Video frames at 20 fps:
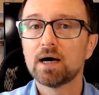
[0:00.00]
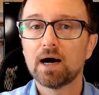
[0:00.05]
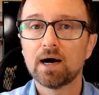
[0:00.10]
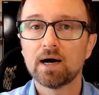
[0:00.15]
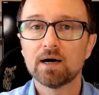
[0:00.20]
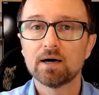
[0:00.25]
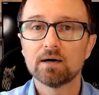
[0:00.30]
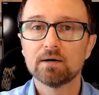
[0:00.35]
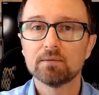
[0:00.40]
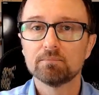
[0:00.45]

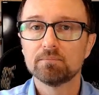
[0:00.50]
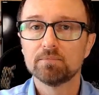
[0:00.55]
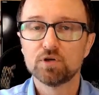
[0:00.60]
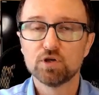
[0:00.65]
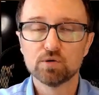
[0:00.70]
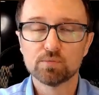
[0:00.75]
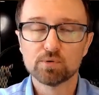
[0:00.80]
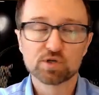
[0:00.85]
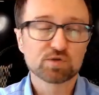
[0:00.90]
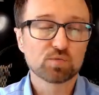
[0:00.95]

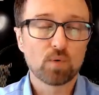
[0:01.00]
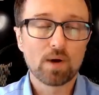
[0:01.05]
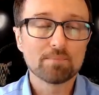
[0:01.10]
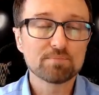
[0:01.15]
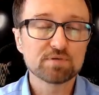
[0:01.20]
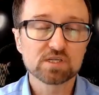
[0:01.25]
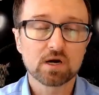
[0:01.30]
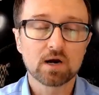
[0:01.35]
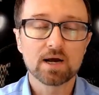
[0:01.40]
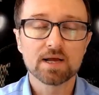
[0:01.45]
numerous
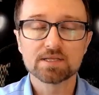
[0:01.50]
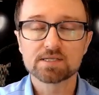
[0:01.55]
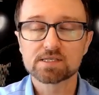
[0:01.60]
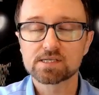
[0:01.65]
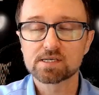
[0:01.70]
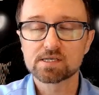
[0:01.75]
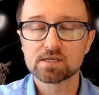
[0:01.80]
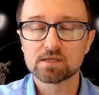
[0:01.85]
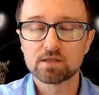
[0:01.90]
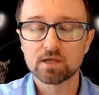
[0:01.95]

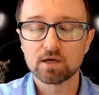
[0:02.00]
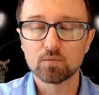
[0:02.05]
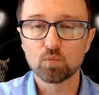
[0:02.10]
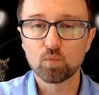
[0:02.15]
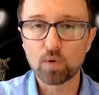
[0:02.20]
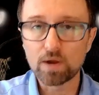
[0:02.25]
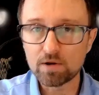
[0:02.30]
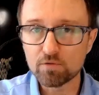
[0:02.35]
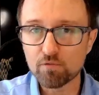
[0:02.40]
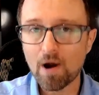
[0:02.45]
websites that
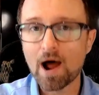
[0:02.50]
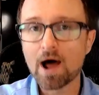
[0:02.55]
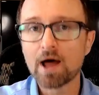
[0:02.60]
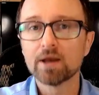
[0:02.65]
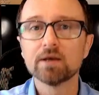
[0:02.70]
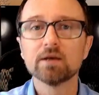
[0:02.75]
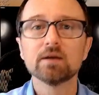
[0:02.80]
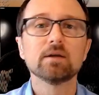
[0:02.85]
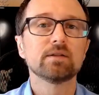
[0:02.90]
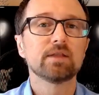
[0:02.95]
we
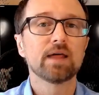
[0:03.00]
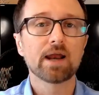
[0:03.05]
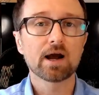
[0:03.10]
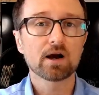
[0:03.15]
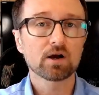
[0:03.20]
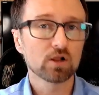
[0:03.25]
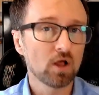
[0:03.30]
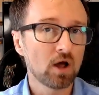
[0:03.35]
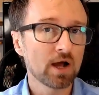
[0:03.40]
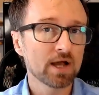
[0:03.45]
run, that
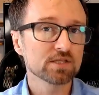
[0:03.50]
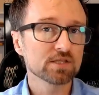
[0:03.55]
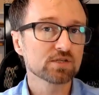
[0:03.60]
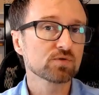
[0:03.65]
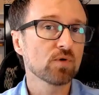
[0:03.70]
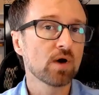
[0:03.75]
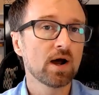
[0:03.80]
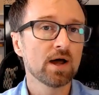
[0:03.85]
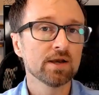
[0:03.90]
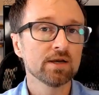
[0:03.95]
our
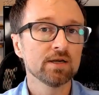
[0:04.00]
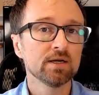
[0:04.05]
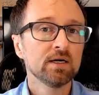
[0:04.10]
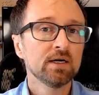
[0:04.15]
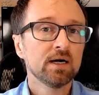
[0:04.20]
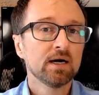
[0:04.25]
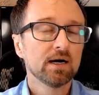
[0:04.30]
clients run.